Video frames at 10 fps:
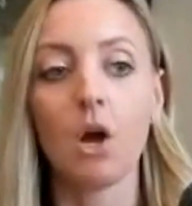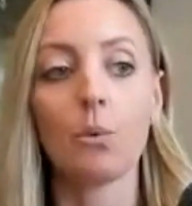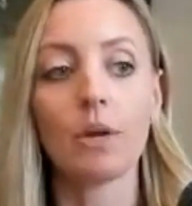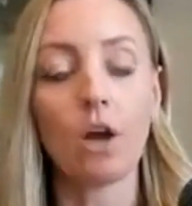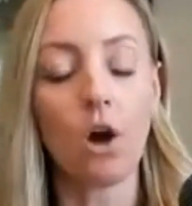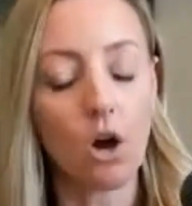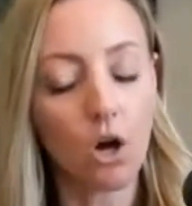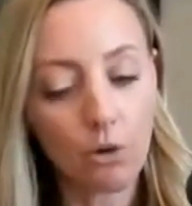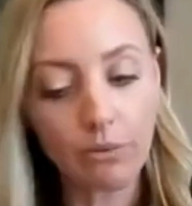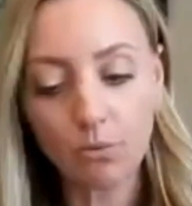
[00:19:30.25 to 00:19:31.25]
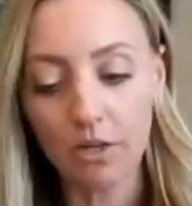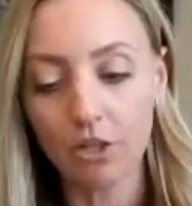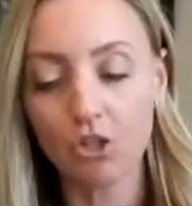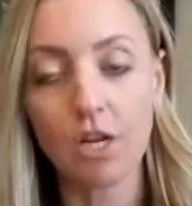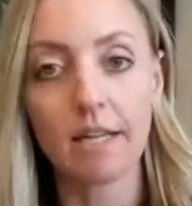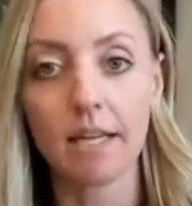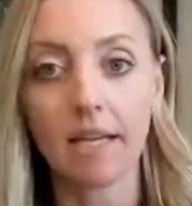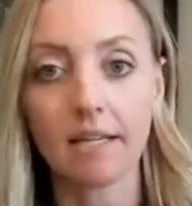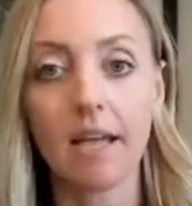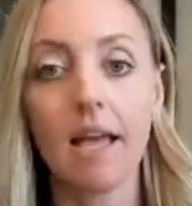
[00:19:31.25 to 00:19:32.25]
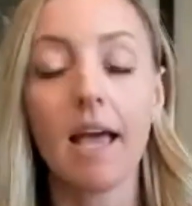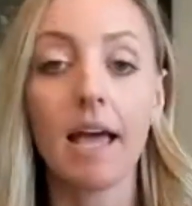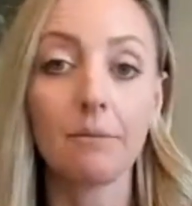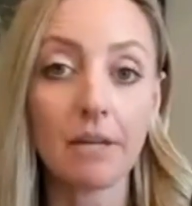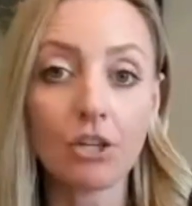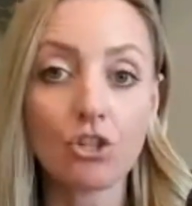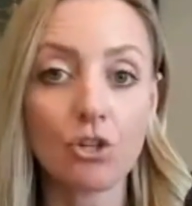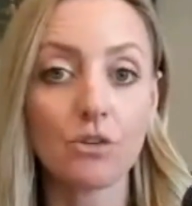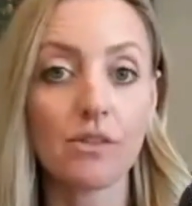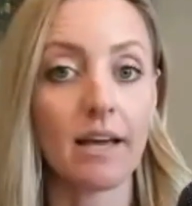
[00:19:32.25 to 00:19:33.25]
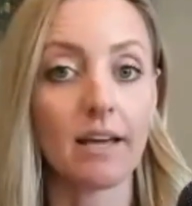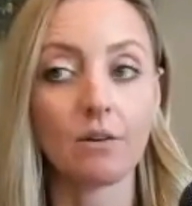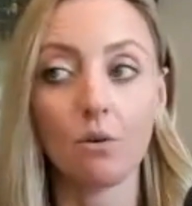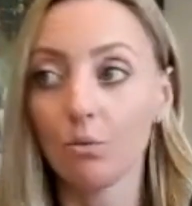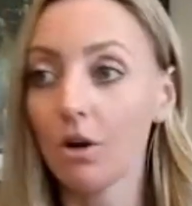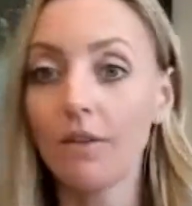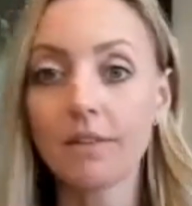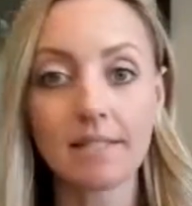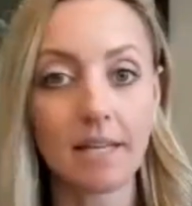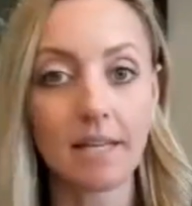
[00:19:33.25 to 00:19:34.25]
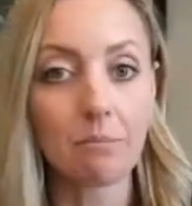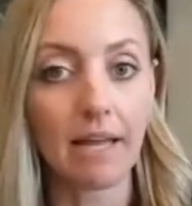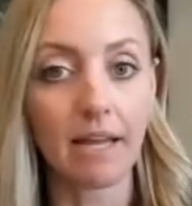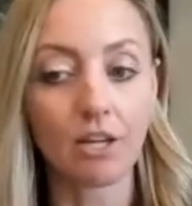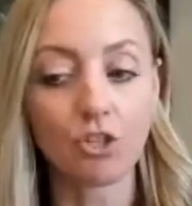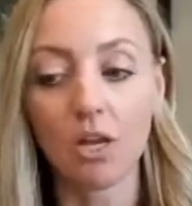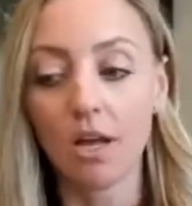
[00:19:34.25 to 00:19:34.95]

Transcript: We always want to check in and make sure that we're on the same page.